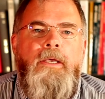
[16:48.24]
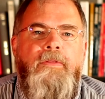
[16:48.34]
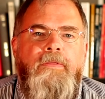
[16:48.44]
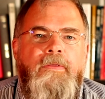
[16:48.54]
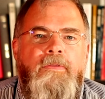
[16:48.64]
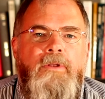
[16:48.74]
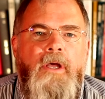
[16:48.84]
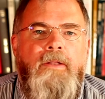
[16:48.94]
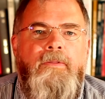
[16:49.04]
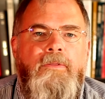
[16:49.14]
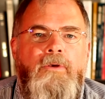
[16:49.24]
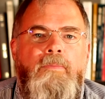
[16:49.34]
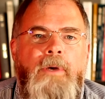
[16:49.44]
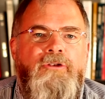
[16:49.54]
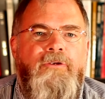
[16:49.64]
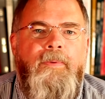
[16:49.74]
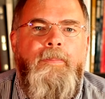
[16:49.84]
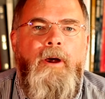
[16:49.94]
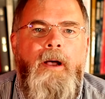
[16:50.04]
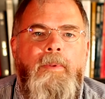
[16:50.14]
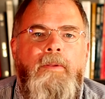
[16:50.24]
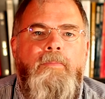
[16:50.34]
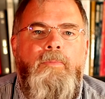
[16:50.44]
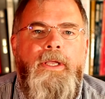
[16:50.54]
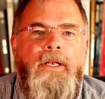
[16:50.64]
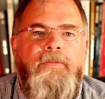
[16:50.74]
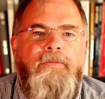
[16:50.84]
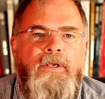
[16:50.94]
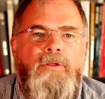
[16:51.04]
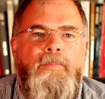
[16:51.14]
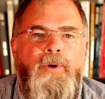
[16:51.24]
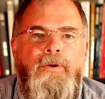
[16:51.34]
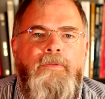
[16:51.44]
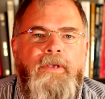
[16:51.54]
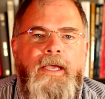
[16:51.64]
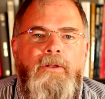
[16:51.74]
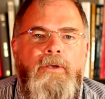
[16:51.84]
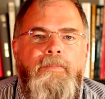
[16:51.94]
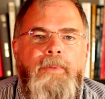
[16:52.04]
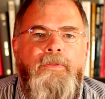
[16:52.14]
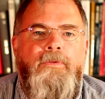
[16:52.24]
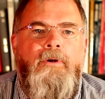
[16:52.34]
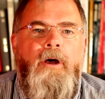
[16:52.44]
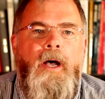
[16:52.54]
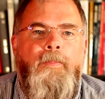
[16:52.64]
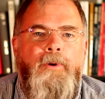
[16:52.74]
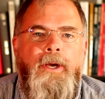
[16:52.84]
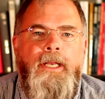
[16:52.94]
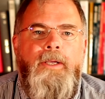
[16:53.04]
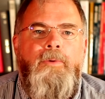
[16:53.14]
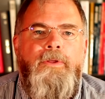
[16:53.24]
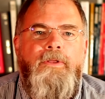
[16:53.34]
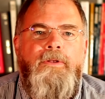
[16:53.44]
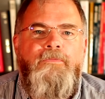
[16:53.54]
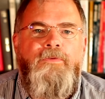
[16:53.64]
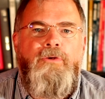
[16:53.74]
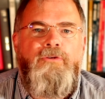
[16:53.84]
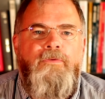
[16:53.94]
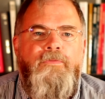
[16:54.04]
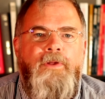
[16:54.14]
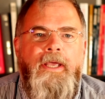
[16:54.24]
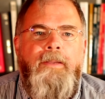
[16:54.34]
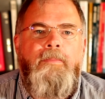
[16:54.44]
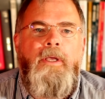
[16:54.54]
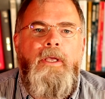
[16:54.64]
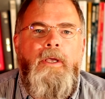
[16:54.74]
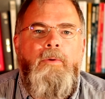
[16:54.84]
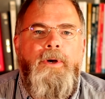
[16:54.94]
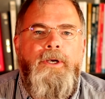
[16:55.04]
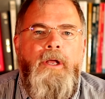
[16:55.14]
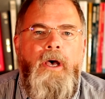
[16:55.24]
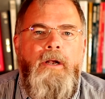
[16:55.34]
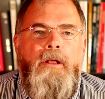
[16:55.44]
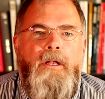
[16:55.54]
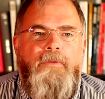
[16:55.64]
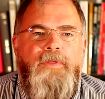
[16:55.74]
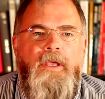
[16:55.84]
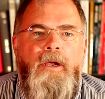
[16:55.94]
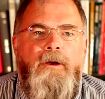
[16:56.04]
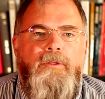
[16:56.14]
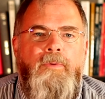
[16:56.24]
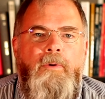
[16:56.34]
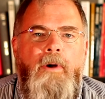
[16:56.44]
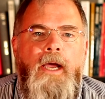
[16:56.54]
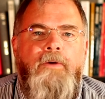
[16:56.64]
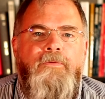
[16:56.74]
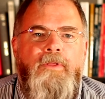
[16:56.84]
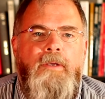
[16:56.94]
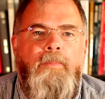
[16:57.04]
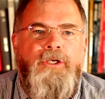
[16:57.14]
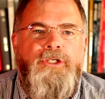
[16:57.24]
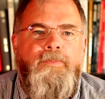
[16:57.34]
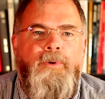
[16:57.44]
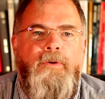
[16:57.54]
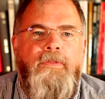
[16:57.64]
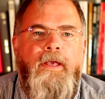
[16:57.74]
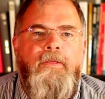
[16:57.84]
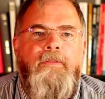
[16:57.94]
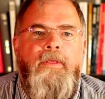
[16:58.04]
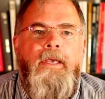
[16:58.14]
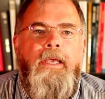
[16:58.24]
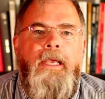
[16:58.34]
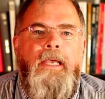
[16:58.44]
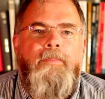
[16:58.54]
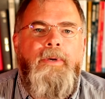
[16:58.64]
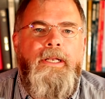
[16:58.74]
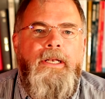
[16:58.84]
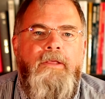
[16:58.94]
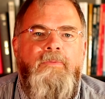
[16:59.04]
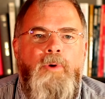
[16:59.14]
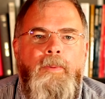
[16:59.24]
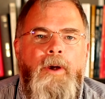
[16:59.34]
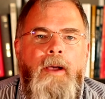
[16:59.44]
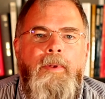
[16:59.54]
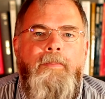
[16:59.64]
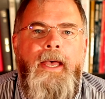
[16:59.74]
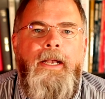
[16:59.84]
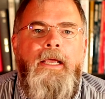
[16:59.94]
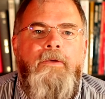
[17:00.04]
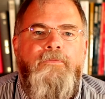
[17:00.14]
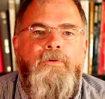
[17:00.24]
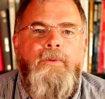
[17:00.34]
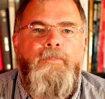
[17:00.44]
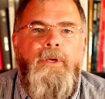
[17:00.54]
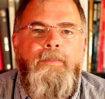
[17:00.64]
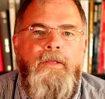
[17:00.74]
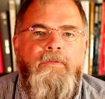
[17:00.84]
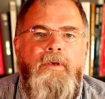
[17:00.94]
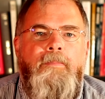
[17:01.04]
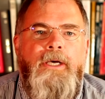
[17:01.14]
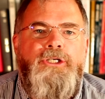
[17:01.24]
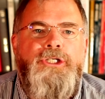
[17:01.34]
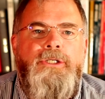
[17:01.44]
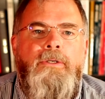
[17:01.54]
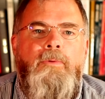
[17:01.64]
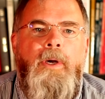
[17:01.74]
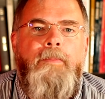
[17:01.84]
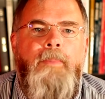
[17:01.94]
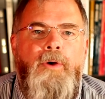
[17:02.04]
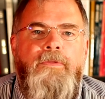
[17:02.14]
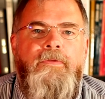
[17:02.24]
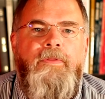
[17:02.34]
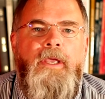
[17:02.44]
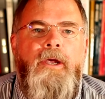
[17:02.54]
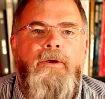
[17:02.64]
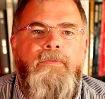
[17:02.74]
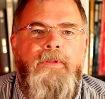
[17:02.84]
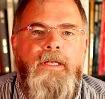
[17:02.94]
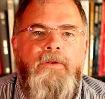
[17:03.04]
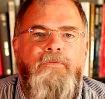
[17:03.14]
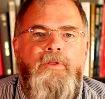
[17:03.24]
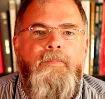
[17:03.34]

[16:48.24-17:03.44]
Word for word: This is not so much of a problem in a single burner silo combustor operating with a diffusion flame where not all of the air is required for the combustion process, but it is more problematic for premix combustion where most of the air is needed for the